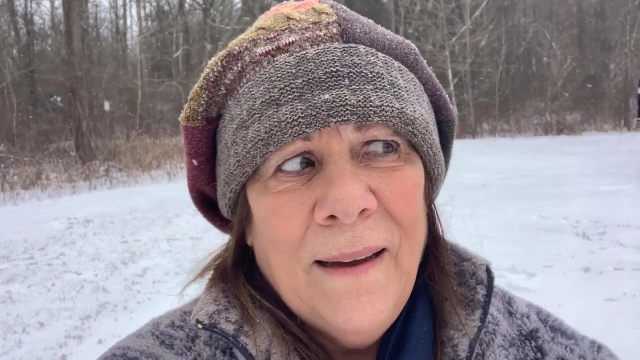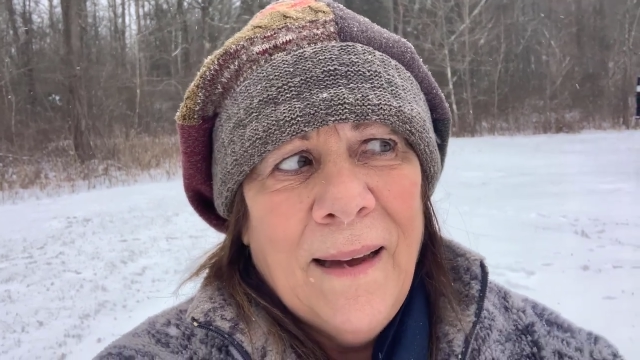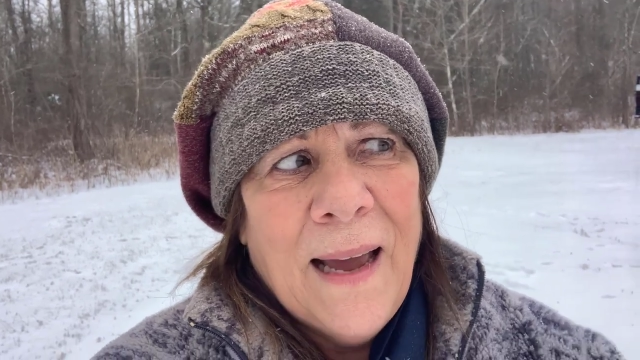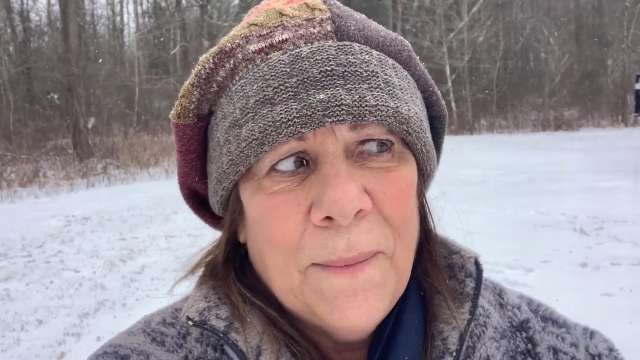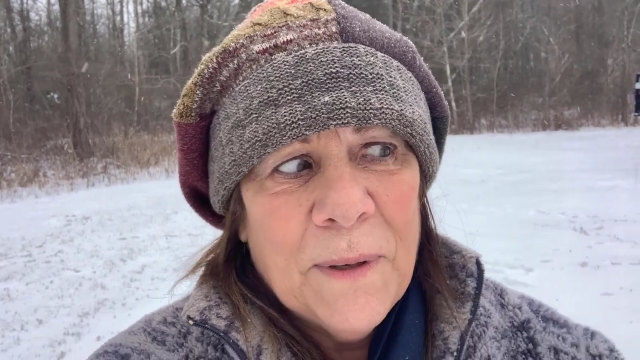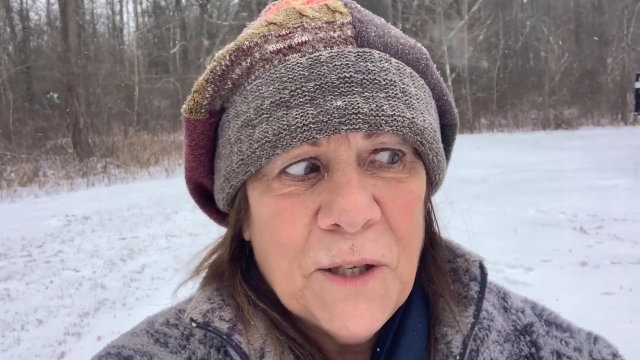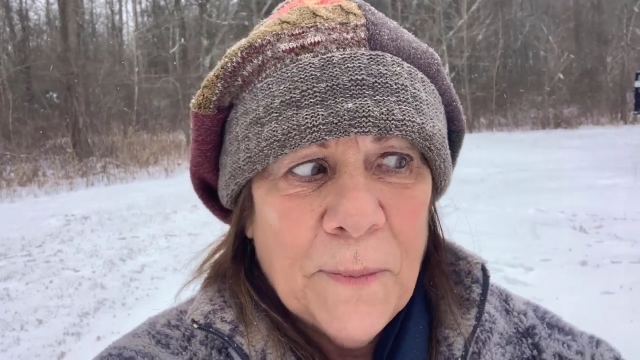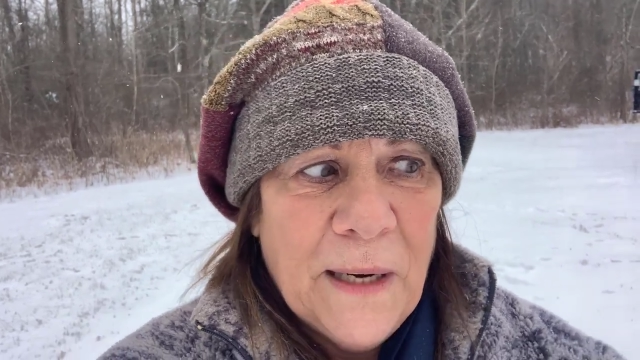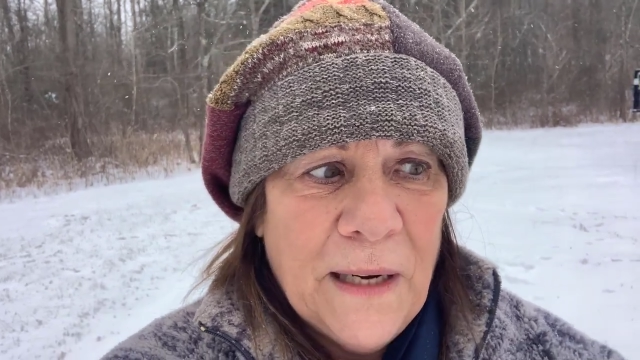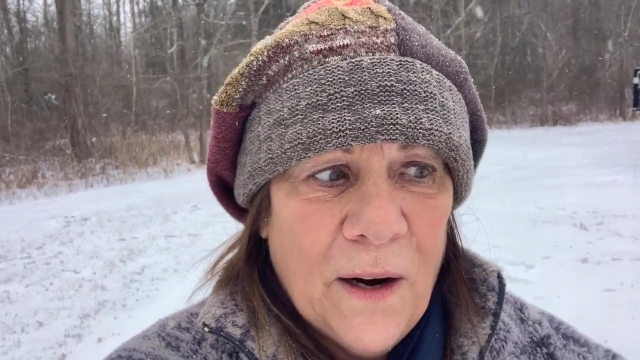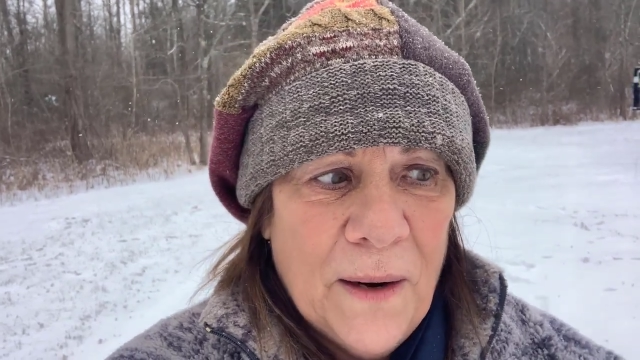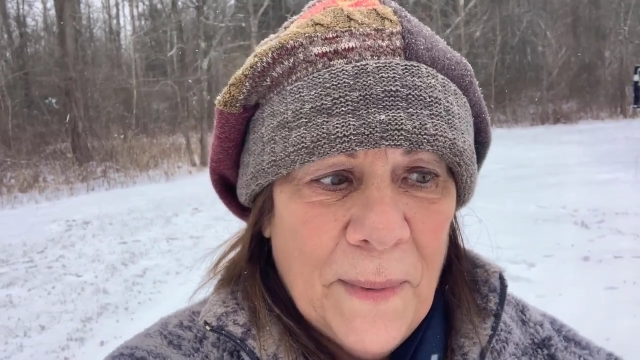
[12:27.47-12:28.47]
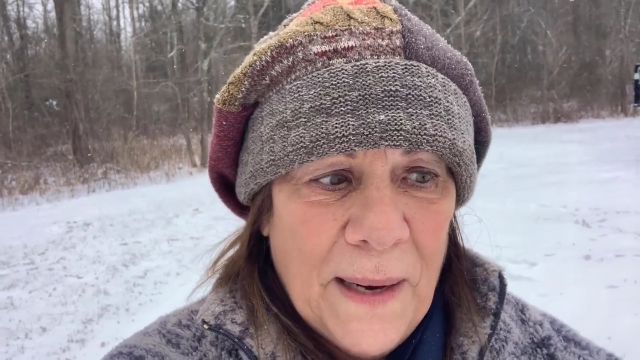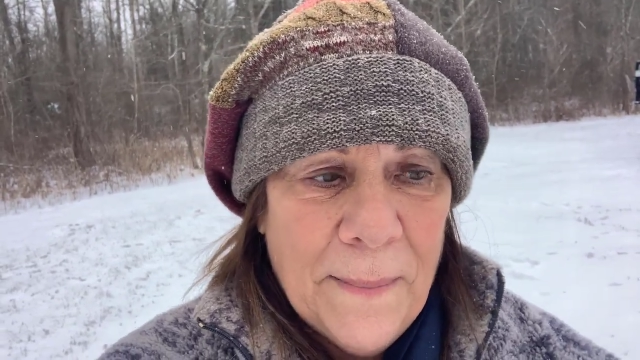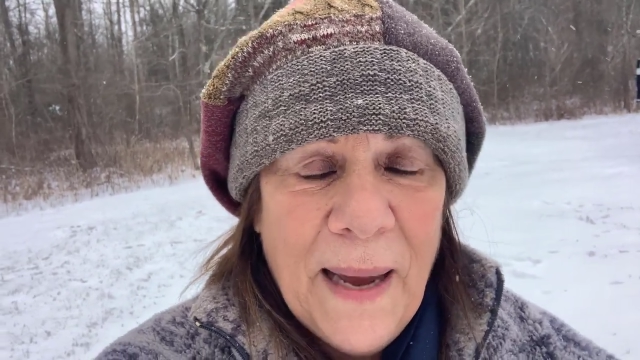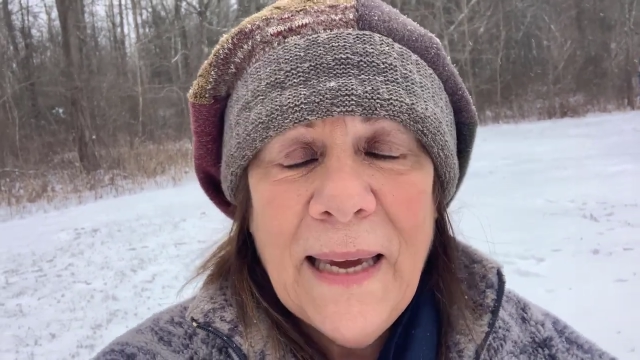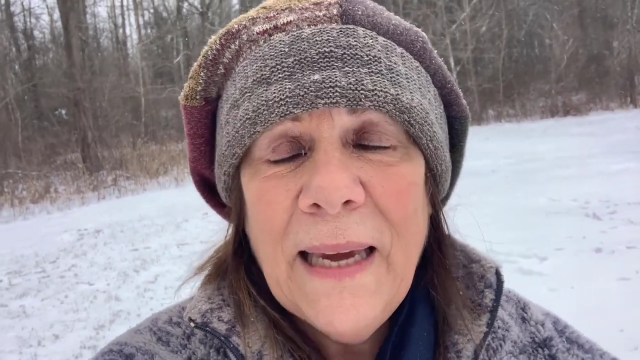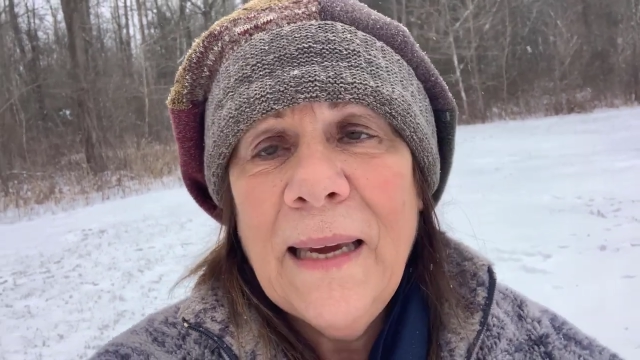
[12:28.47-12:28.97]
how much money am I
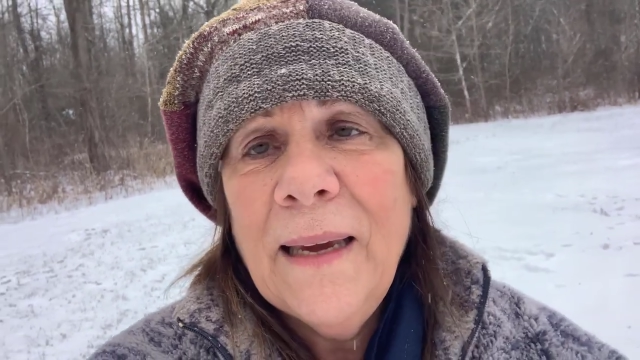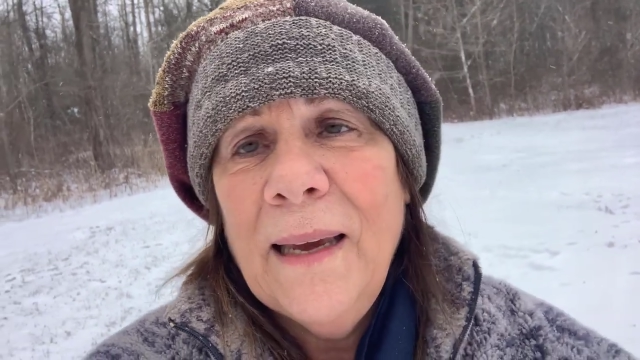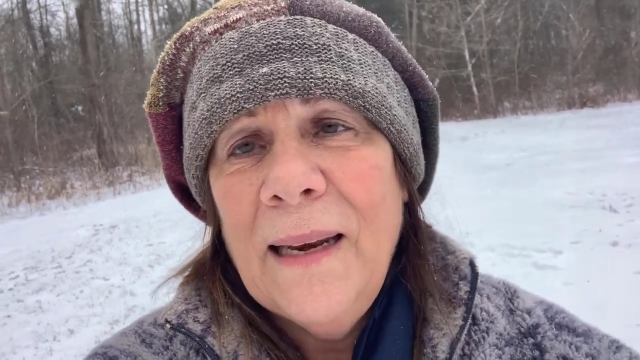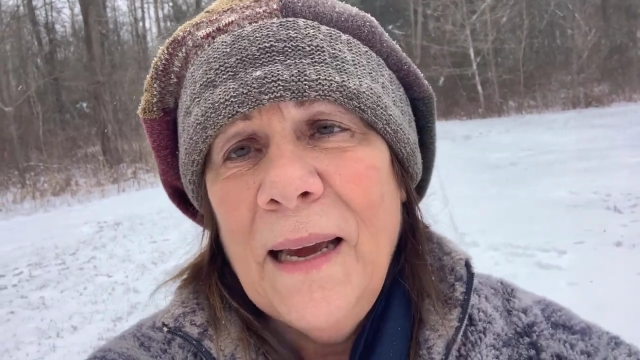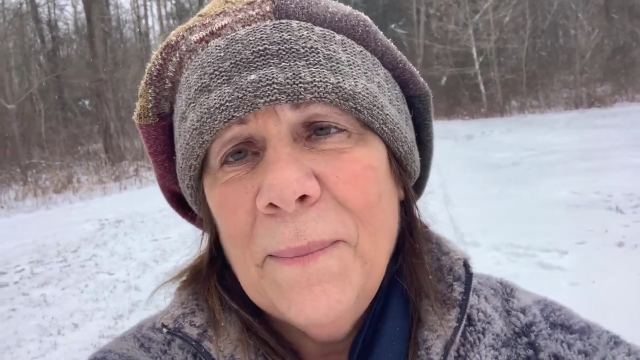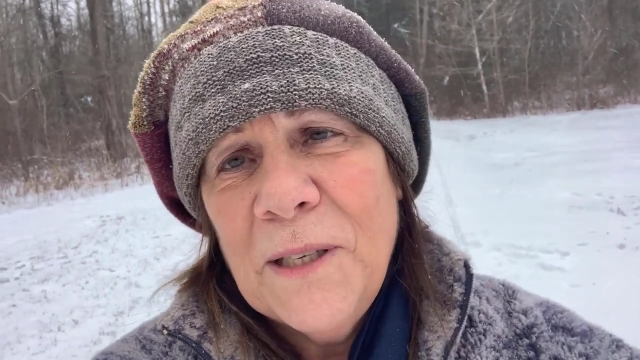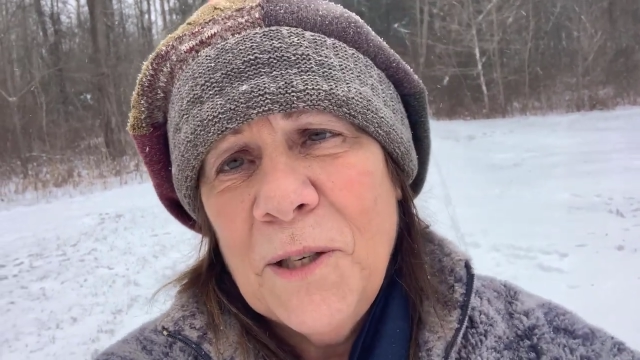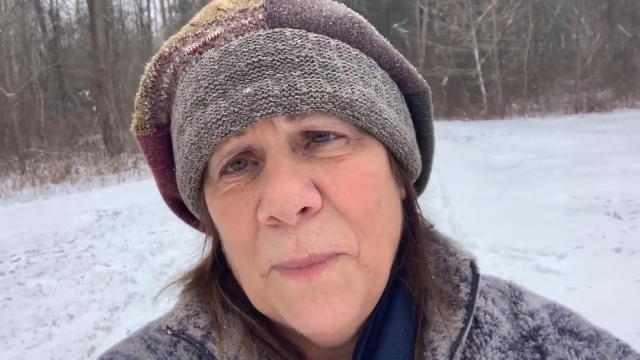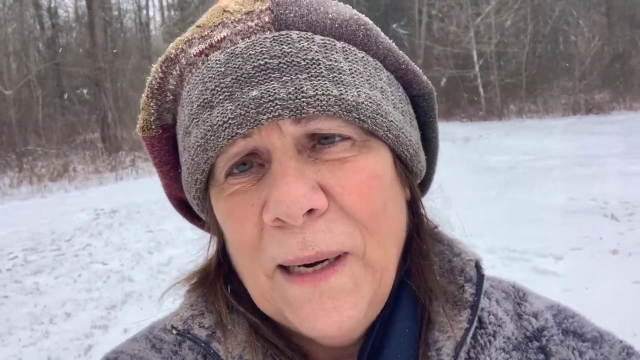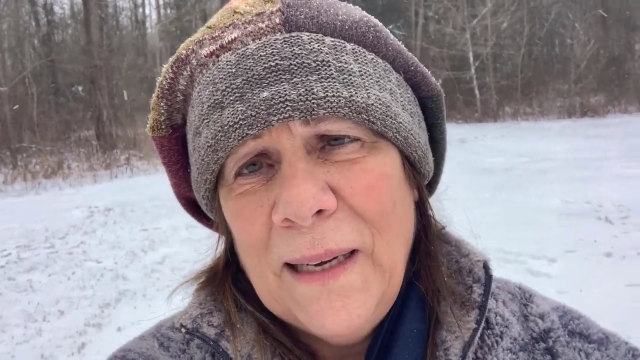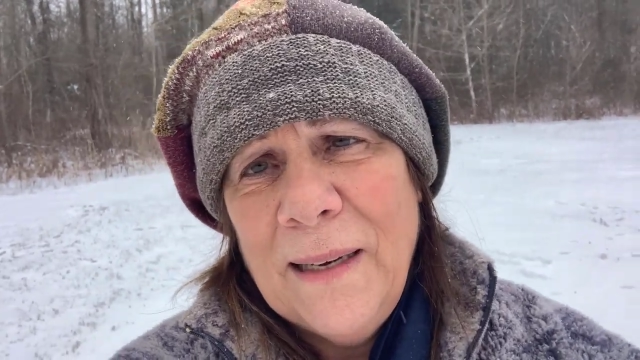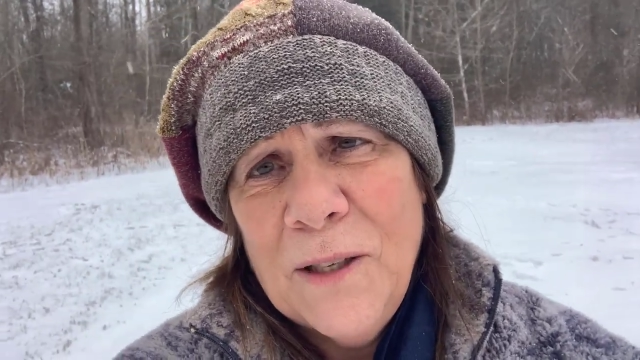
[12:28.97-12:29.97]
making and how much money